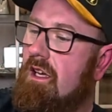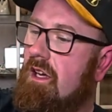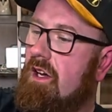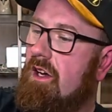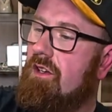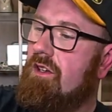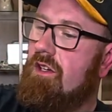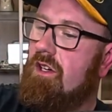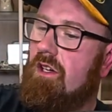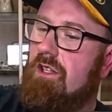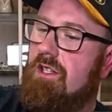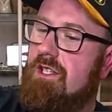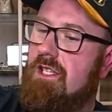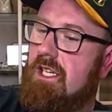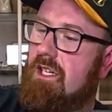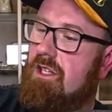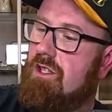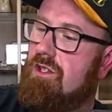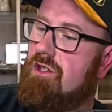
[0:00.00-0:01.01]
and not as
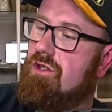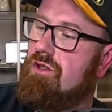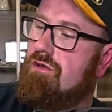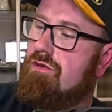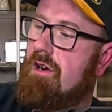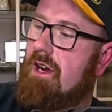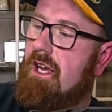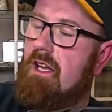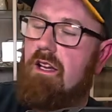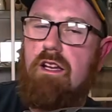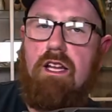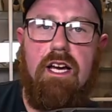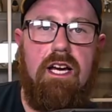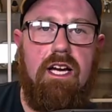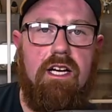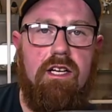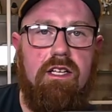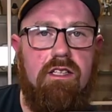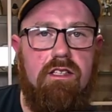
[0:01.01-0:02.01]
in a straight
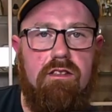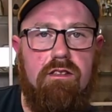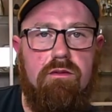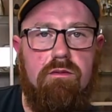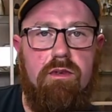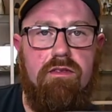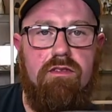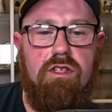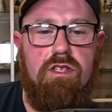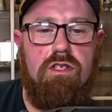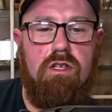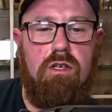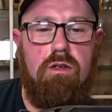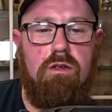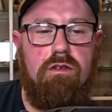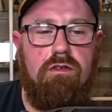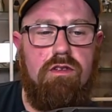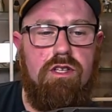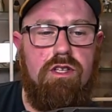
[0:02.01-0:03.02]
line with the
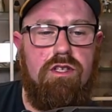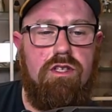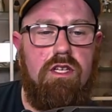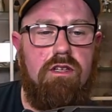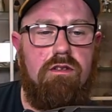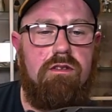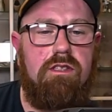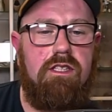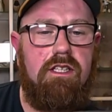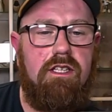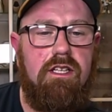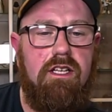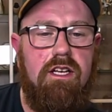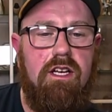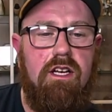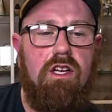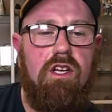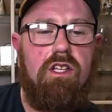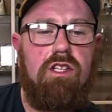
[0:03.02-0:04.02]
shoulder of the shooter.
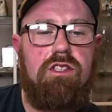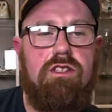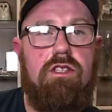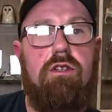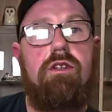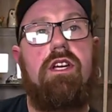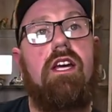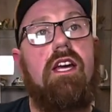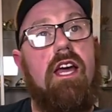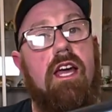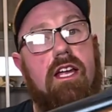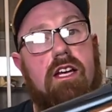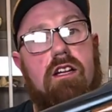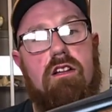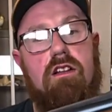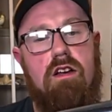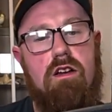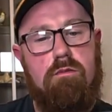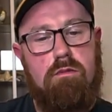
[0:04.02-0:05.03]
So you're getting
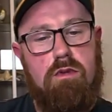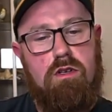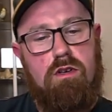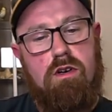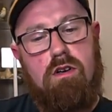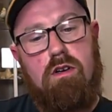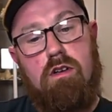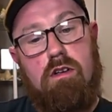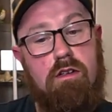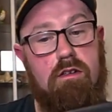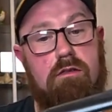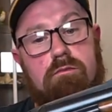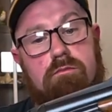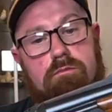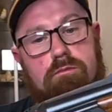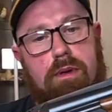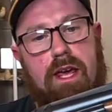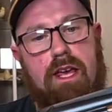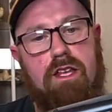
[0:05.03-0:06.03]
a lot more
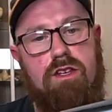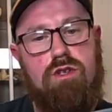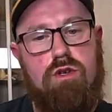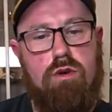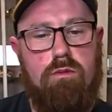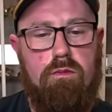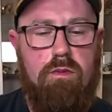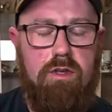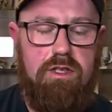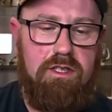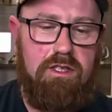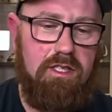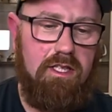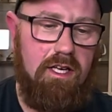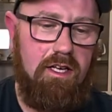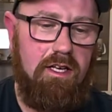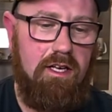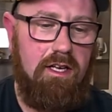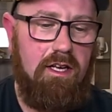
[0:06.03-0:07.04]
pitch upwards.
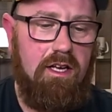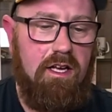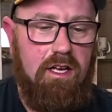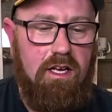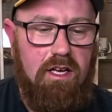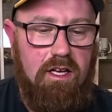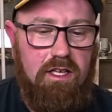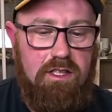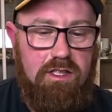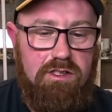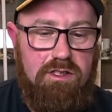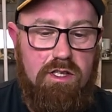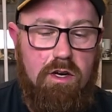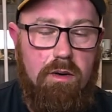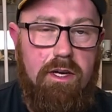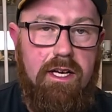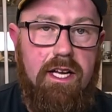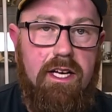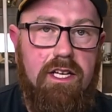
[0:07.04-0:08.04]

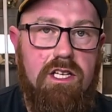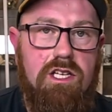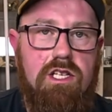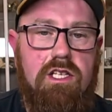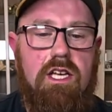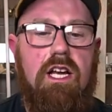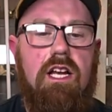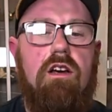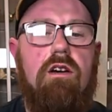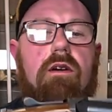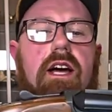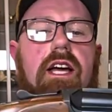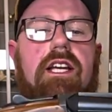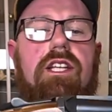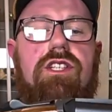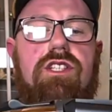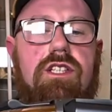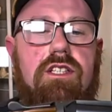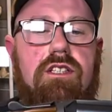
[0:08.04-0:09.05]
So a nice shallow
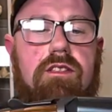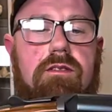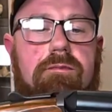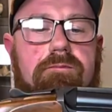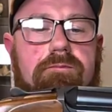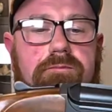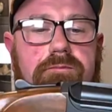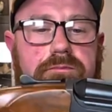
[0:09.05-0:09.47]
action,